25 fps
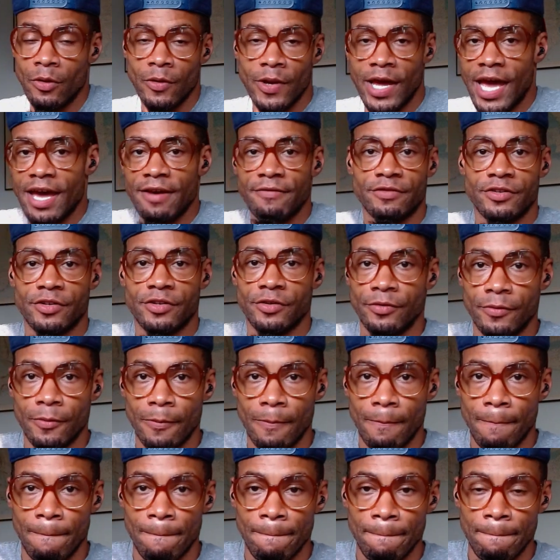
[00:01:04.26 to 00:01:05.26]
to,
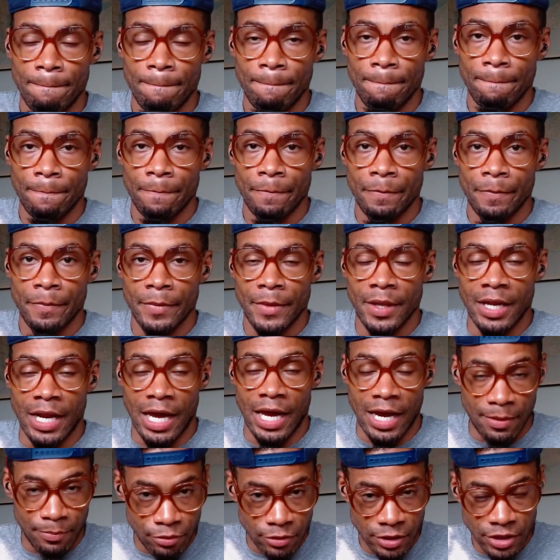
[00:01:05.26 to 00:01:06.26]
and I
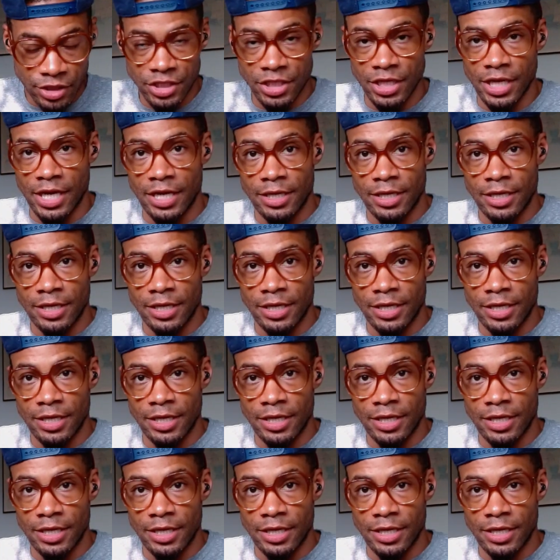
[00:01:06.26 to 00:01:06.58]
appreciate it.